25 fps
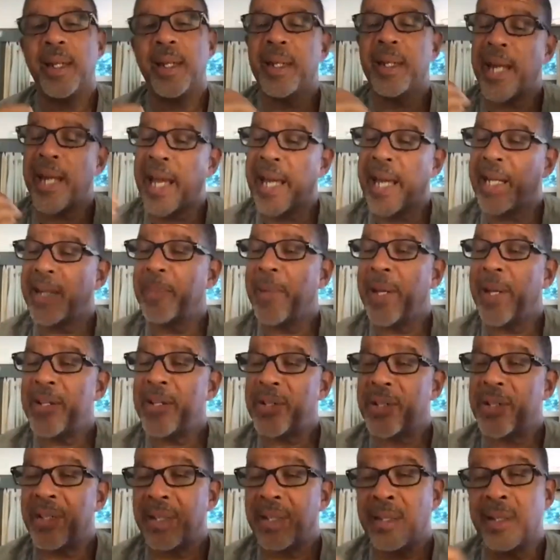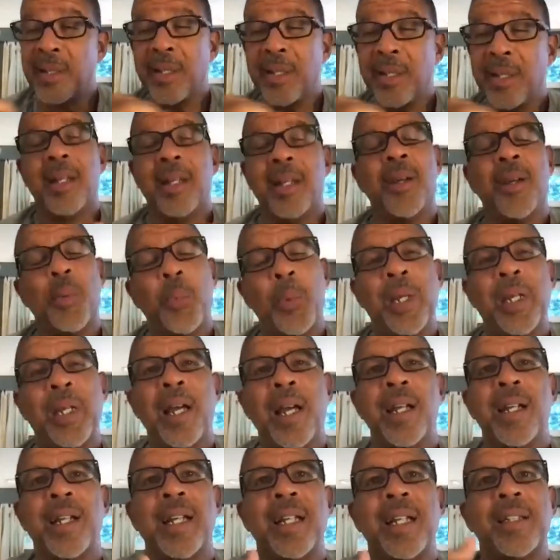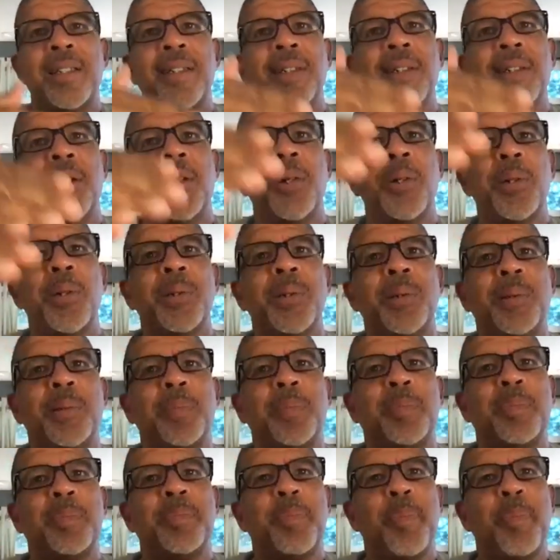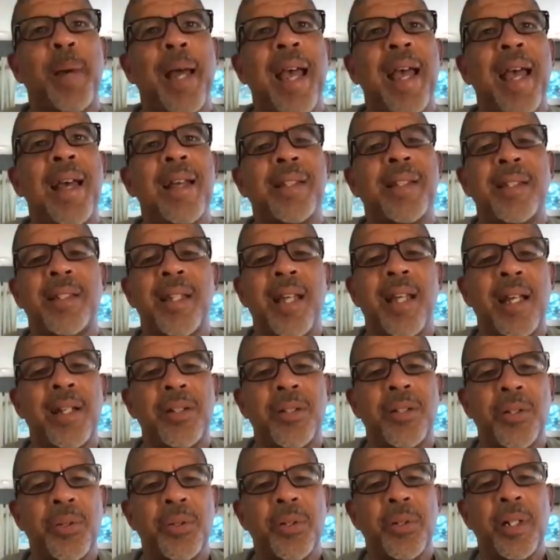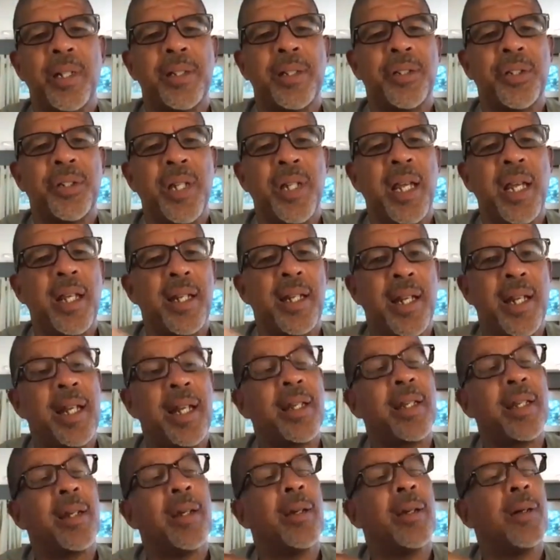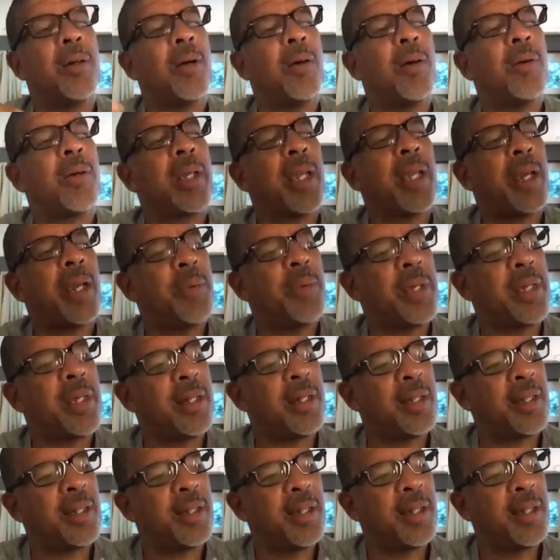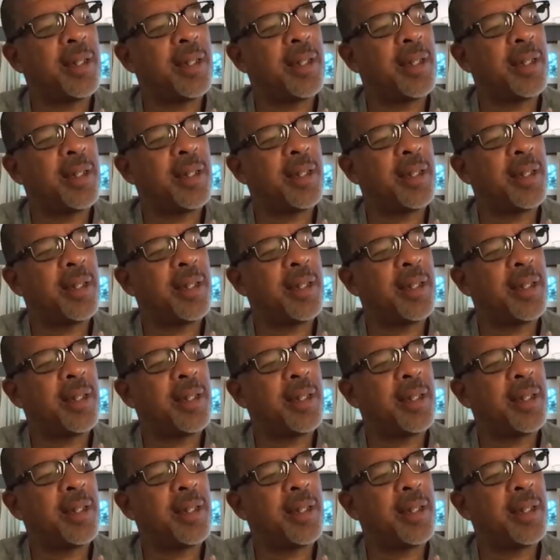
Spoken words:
In animation, we kind of get to hurdle past that to an extent and go, okay, we can,